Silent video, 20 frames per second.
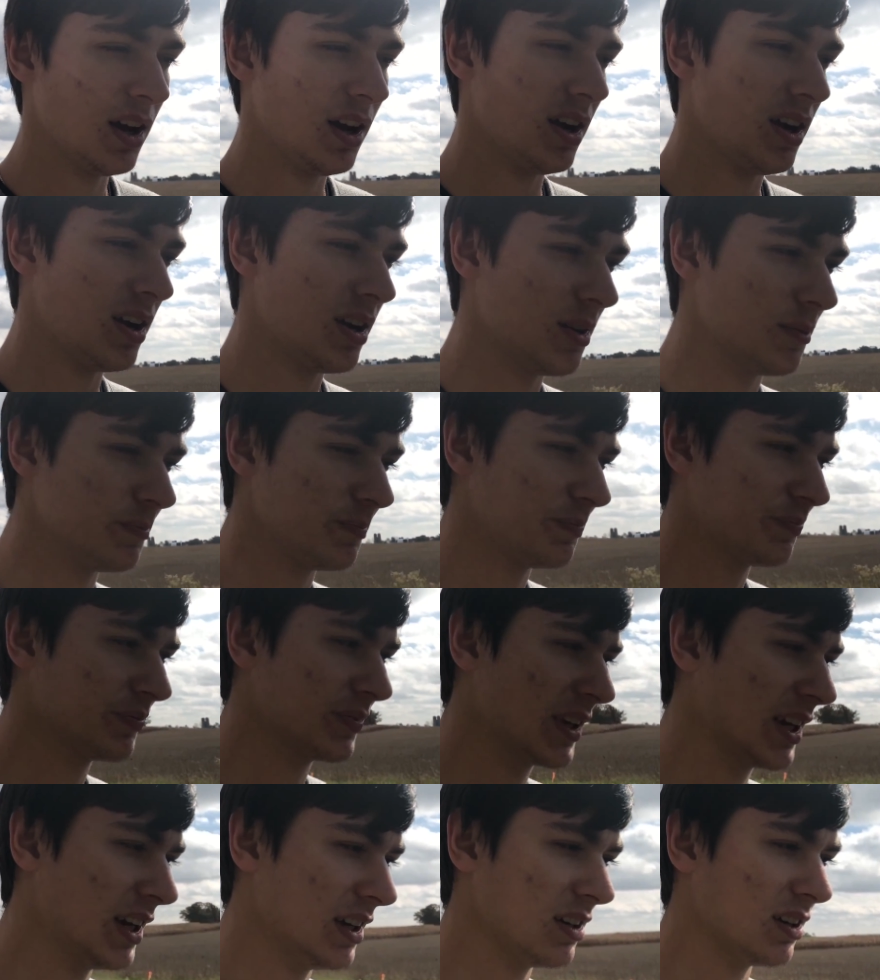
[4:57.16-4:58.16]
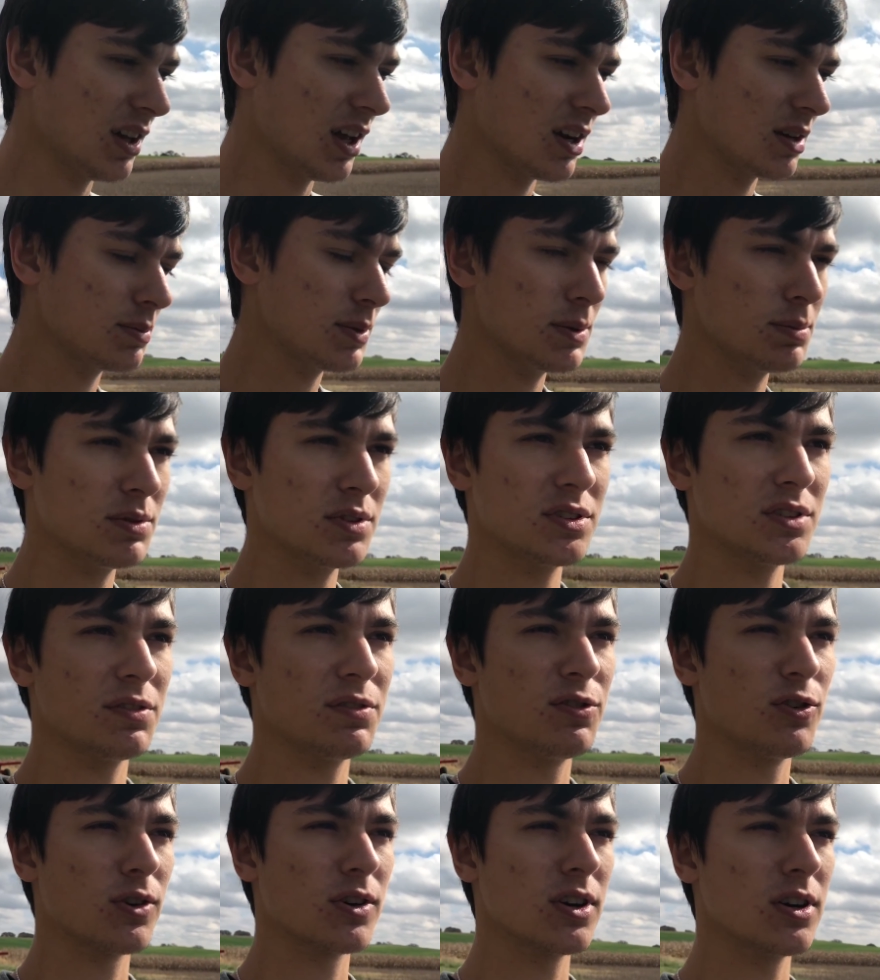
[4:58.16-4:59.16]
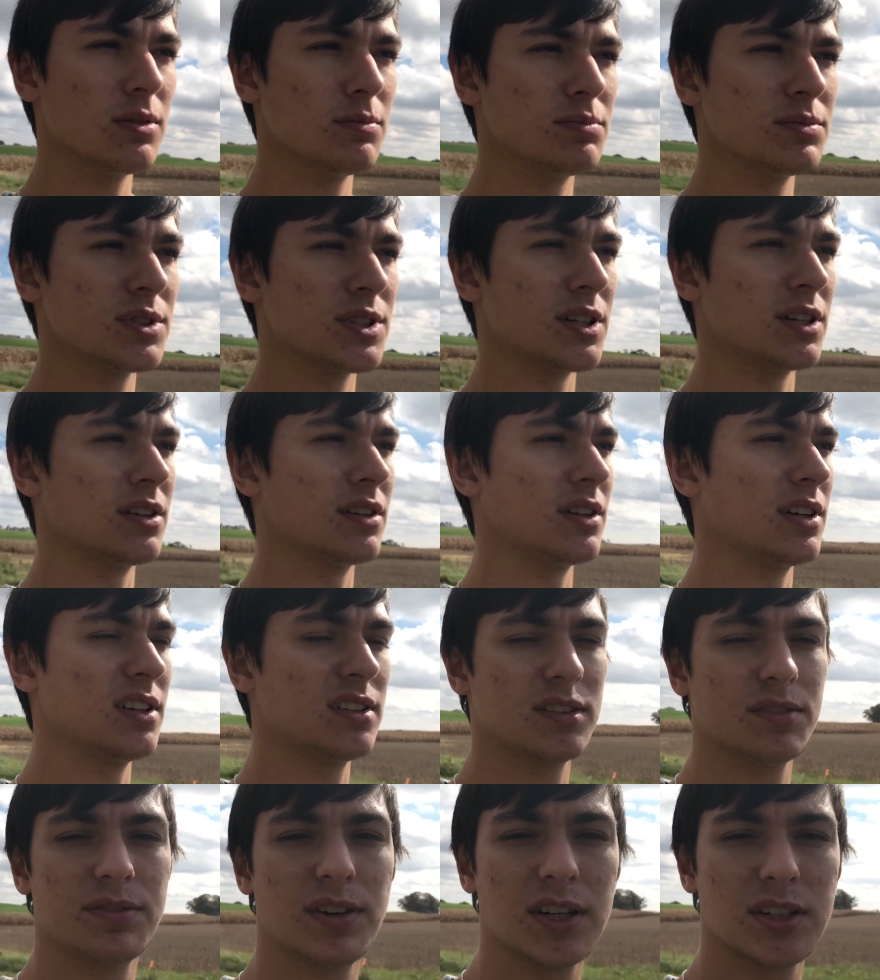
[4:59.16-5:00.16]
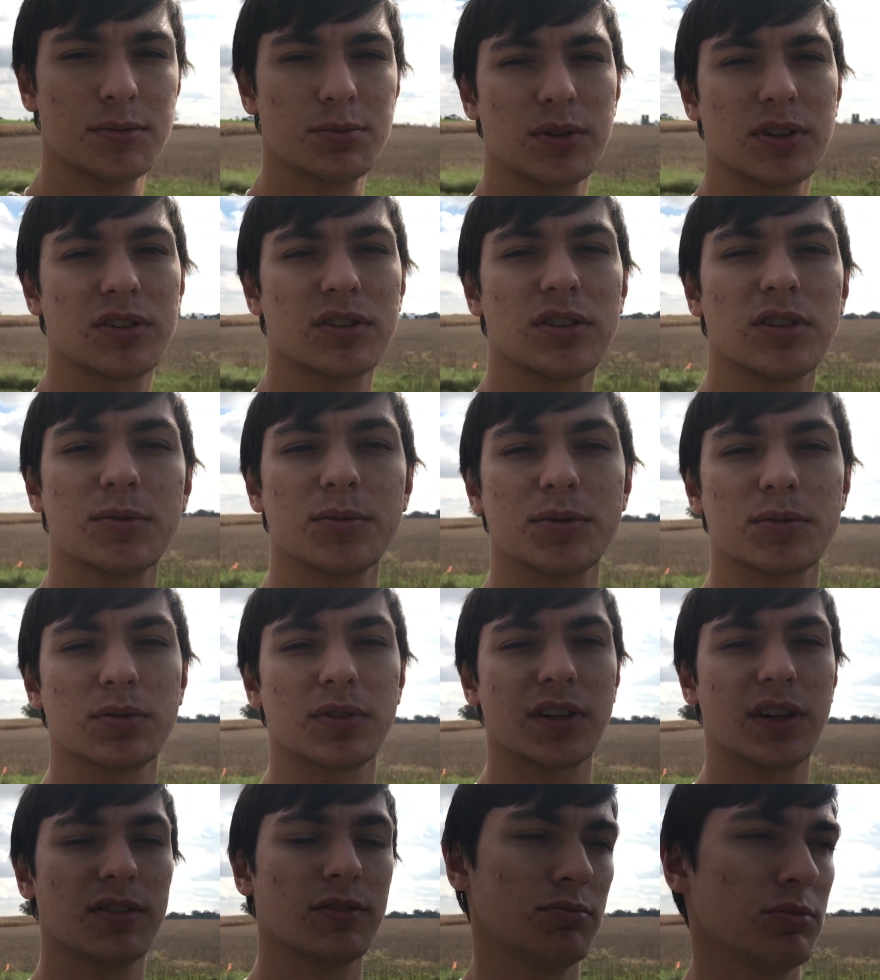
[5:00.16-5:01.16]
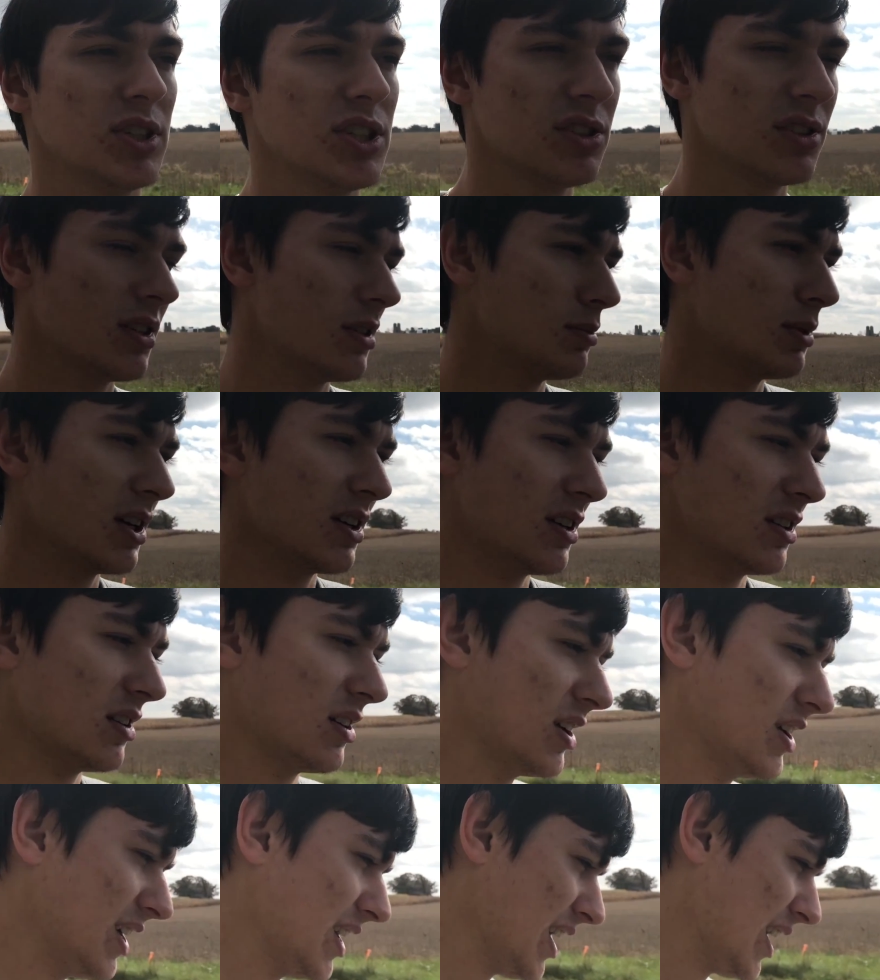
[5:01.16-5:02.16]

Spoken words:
And a lot of people in the forums and in the Facebook groups were giving me shit about it.